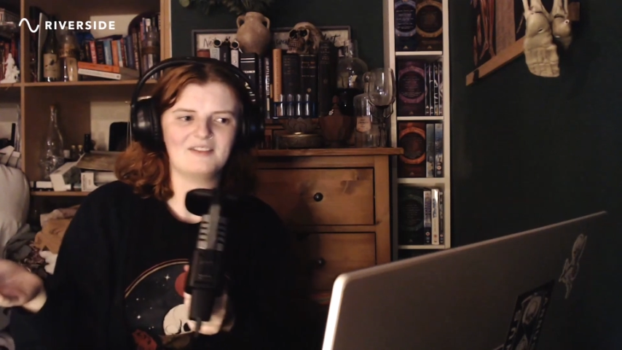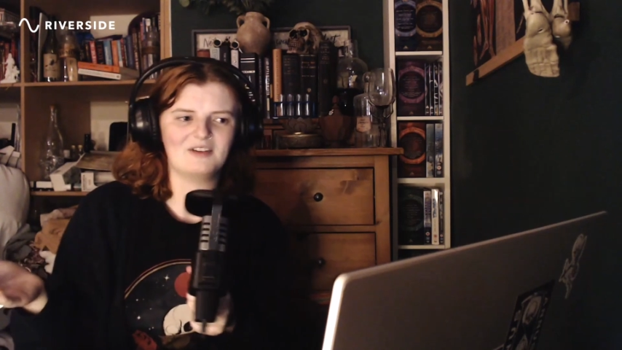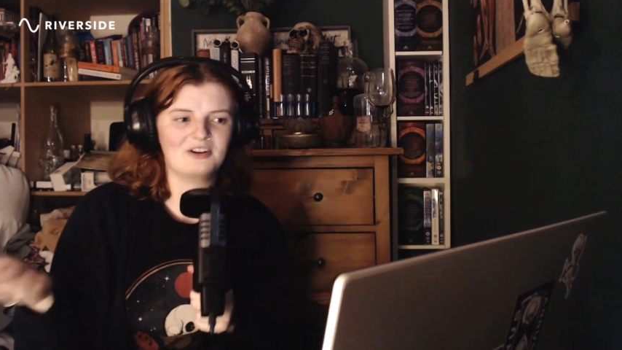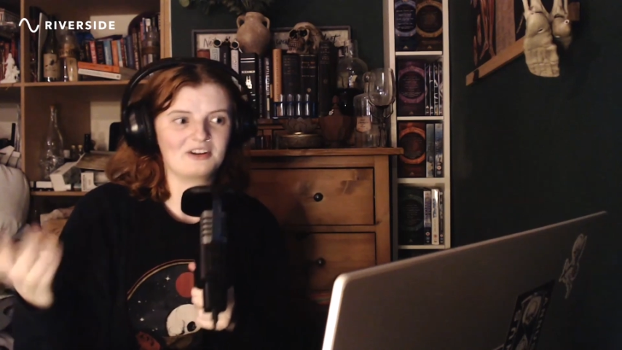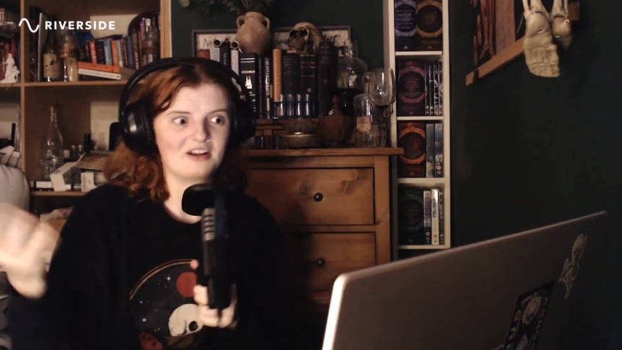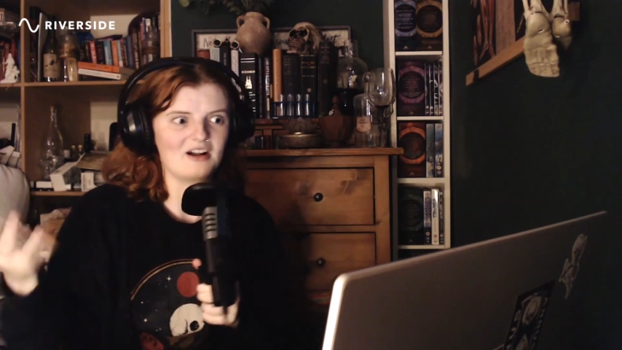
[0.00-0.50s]

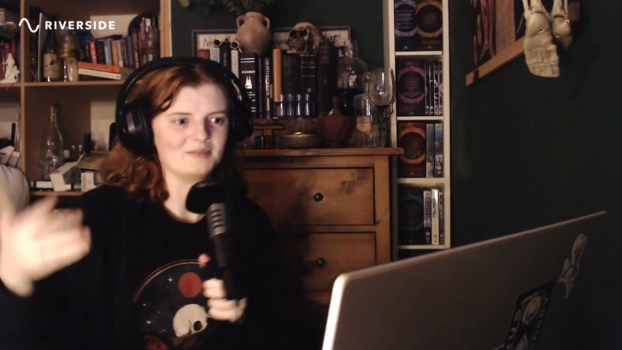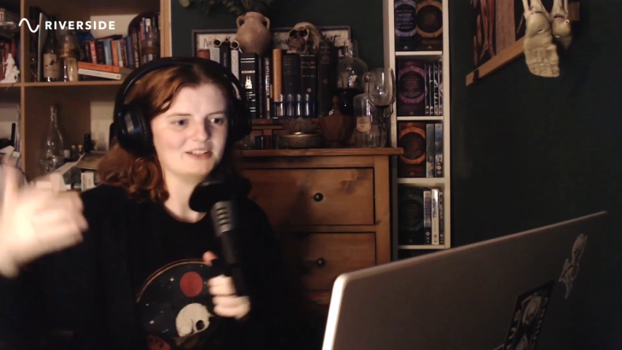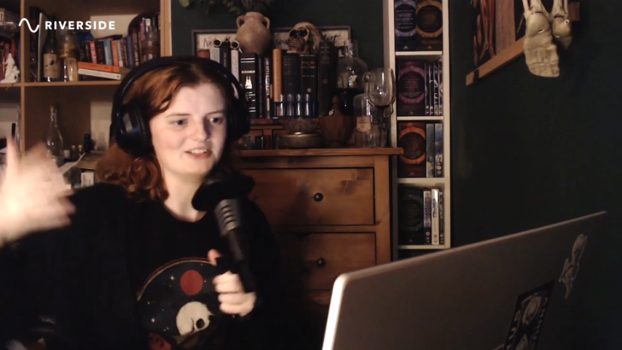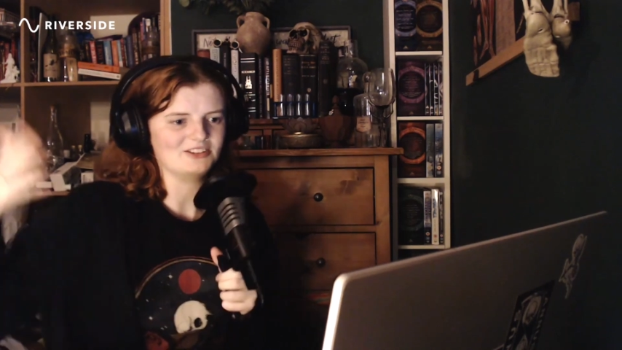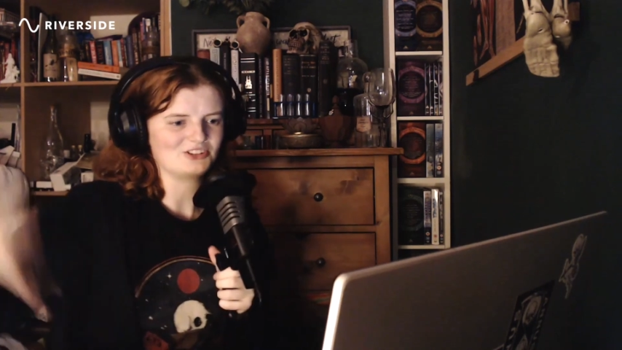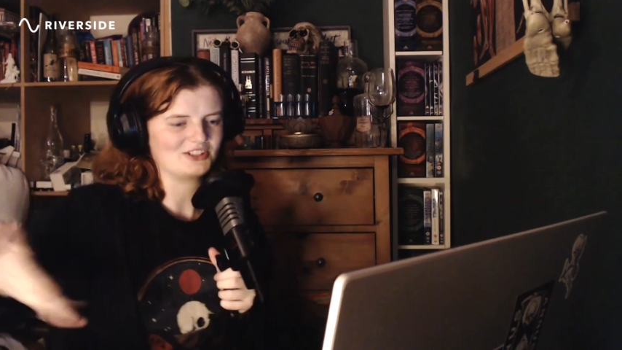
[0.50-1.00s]

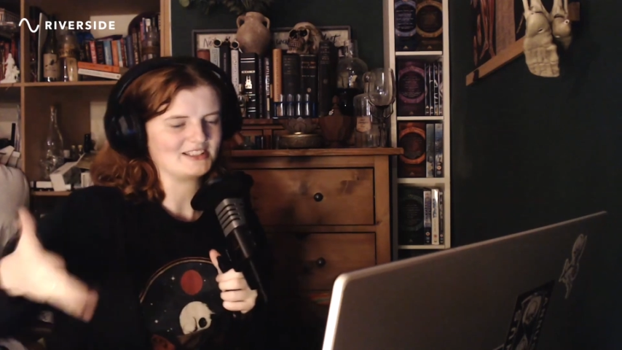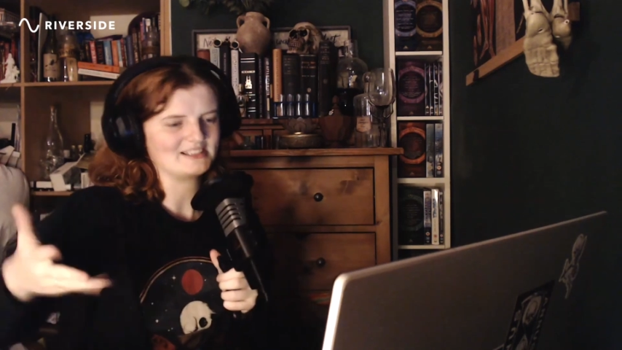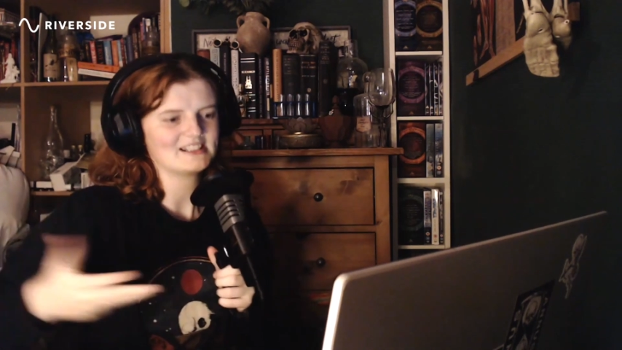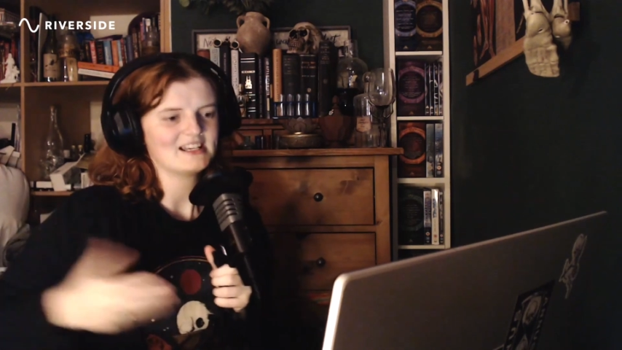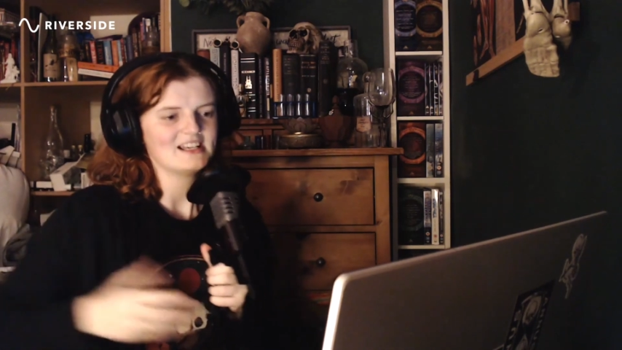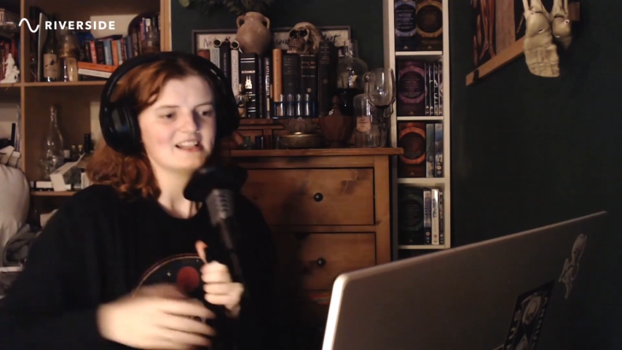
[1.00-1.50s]
uncommon traits.
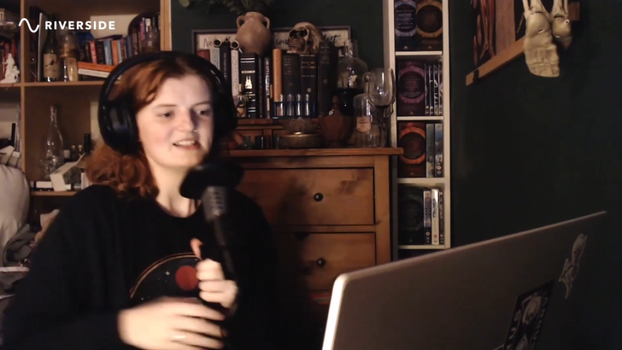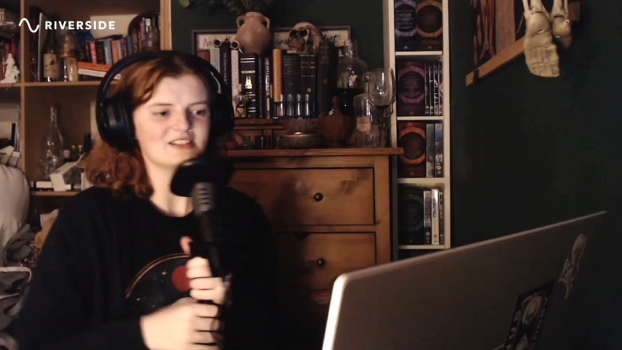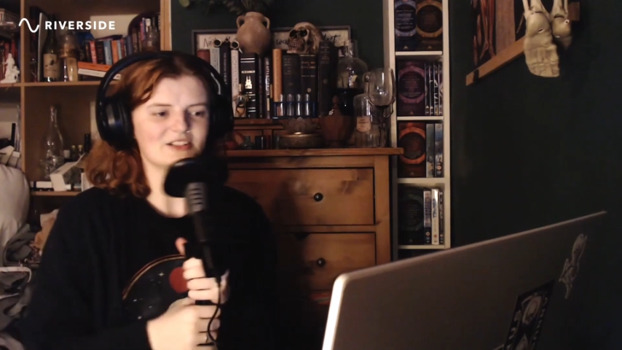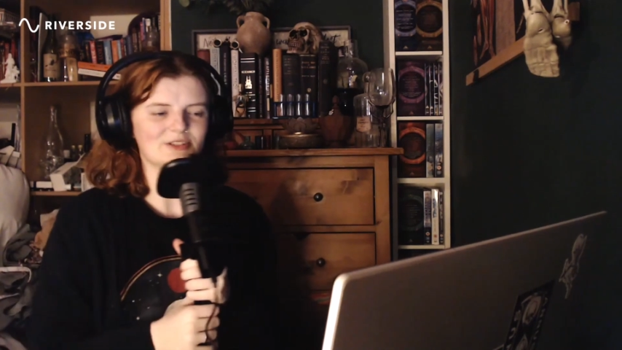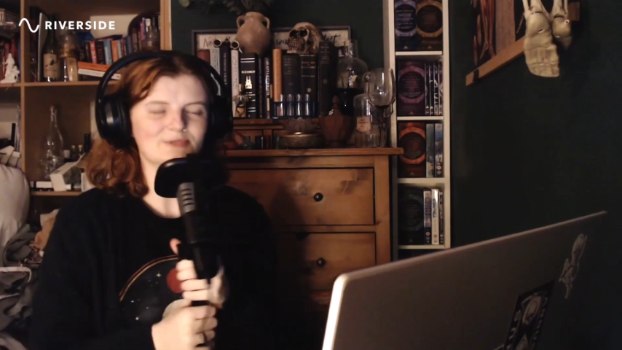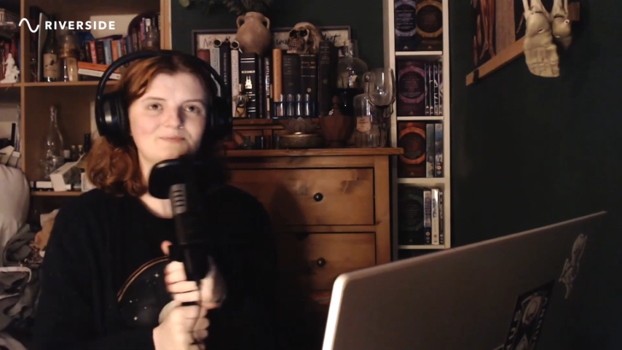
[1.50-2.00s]

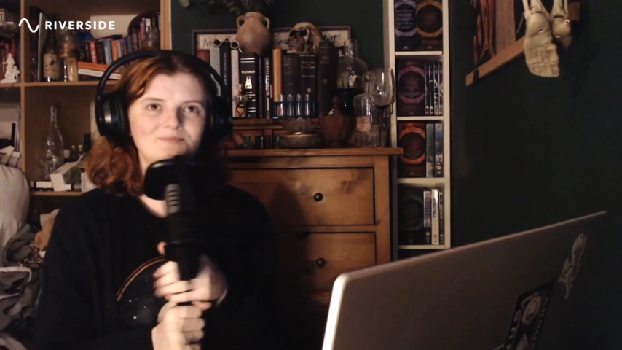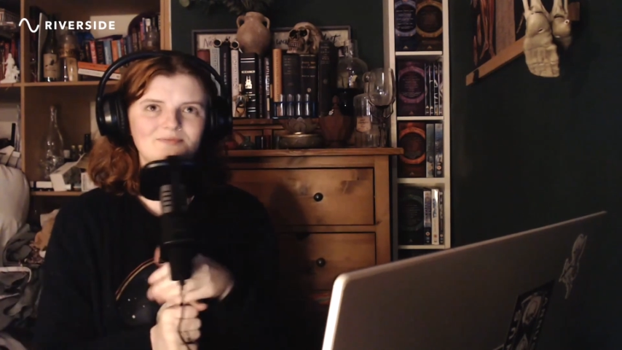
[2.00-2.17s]
So